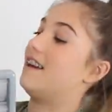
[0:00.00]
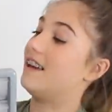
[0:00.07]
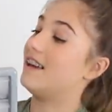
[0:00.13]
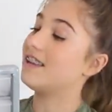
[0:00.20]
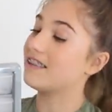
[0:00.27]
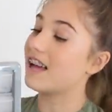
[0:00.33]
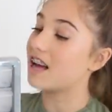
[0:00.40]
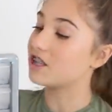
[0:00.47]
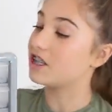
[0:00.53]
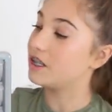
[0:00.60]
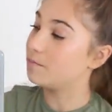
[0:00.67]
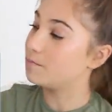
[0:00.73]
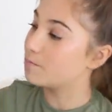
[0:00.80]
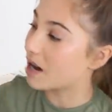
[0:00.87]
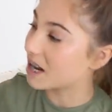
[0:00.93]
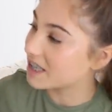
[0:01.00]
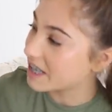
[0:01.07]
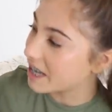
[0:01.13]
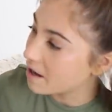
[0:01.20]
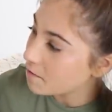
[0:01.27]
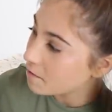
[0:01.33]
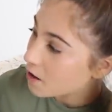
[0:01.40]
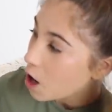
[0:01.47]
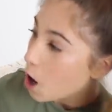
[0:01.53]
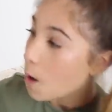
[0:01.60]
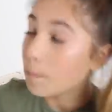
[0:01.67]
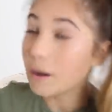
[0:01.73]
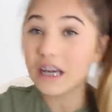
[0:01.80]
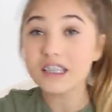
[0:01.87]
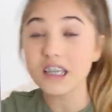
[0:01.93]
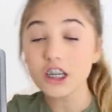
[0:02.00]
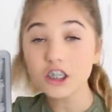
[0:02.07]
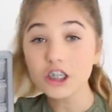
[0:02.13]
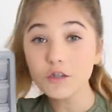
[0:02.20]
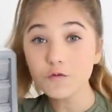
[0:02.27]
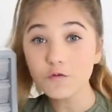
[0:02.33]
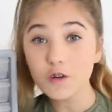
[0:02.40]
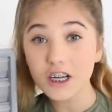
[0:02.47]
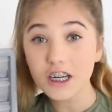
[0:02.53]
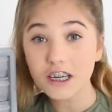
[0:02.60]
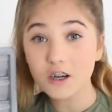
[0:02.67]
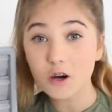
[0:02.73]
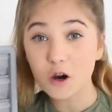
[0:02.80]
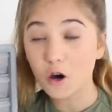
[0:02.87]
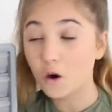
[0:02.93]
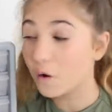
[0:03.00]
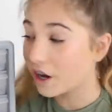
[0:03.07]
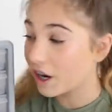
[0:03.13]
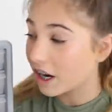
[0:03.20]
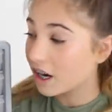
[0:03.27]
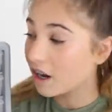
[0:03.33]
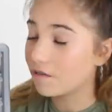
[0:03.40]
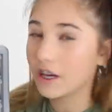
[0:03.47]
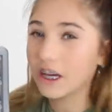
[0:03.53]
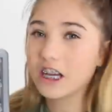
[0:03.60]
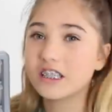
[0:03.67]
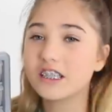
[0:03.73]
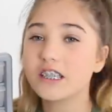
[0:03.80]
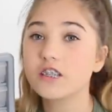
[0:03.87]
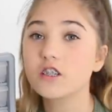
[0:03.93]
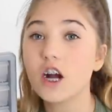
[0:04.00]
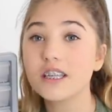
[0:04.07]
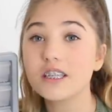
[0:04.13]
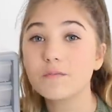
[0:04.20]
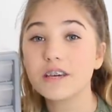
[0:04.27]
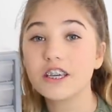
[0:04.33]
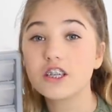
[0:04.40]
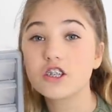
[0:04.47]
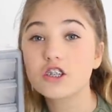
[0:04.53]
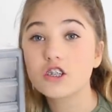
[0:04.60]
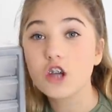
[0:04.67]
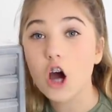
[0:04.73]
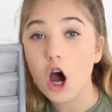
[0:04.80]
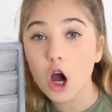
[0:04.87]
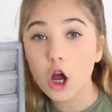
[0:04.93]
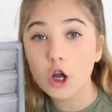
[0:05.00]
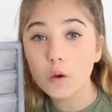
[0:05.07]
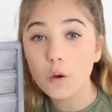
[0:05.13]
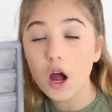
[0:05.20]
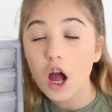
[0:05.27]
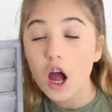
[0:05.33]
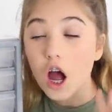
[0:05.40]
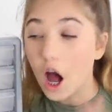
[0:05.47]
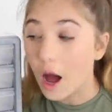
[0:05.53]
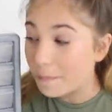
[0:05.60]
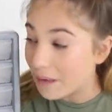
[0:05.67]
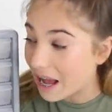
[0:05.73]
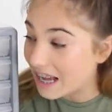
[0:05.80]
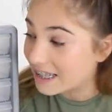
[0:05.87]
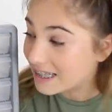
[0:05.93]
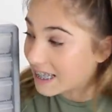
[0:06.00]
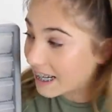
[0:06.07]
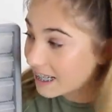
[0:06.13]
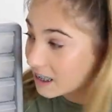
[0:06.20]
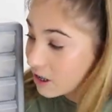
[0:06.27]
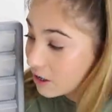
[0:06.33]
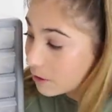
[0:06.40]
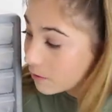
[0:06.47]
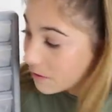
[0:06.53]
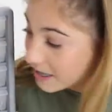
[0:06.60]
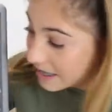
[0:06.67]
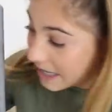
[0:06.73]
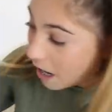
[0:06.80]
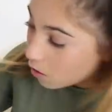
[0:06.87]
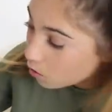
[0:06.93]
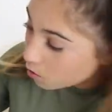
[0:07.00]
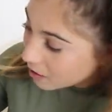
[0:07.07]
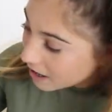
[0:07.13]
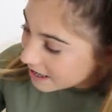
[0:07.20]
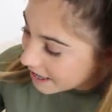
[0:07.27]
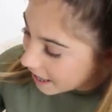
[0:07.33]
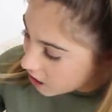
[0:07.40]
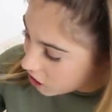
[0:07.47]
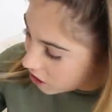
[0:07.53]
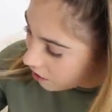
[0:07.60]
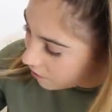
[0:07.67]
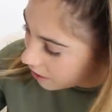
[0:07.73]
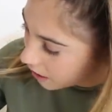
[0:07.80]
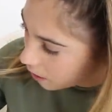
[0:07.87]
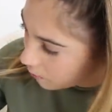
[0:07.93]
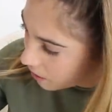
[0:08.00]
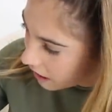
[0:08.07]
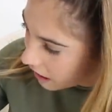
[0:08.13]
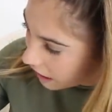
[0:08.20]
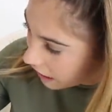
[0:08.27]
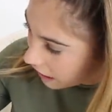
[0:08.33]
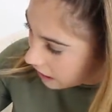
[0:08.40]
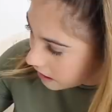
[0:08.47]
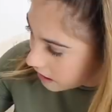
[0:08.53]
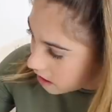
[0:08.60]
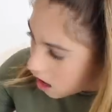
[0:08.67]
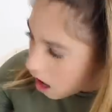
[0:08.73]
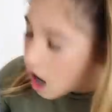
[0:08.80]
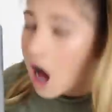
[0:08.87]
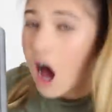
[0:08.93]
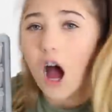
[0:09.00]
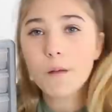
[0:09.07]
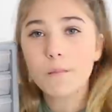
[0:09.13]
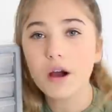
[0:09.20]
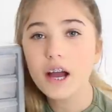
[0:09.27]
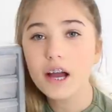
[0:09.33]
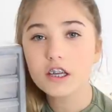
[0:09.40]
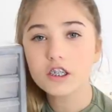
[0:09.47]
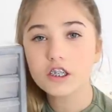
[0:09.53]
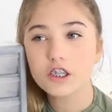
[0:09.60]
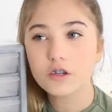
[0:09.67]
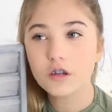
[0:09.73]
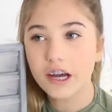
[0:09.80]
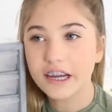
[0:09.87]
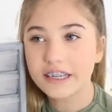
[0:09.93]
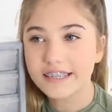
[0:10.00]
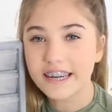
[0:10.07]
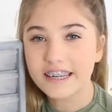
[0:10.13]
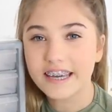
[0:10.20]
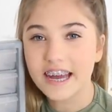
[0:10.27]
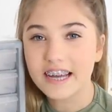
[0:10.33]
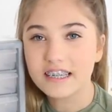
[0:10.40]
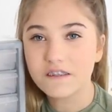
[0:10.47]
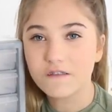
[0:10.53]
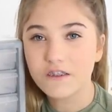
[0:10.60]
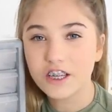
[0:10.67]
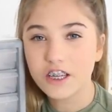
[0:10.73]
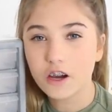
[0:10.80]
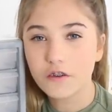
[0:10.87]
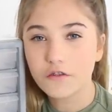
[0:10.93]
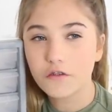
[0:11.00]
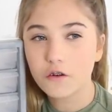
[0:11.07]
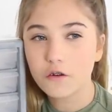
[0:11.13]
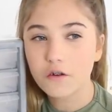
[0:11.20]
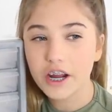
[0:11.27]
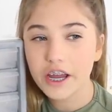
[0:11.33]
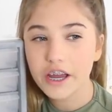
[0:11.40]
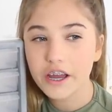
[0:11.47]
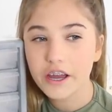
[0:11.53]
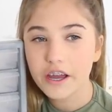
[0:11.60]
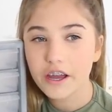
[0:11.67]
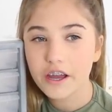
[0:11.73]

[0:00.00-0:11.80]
It's actually massive, but it's actually really cool and I love it because this is going to be so amazing to set all my stationery up in this. I might actually do like a dedicated video for it.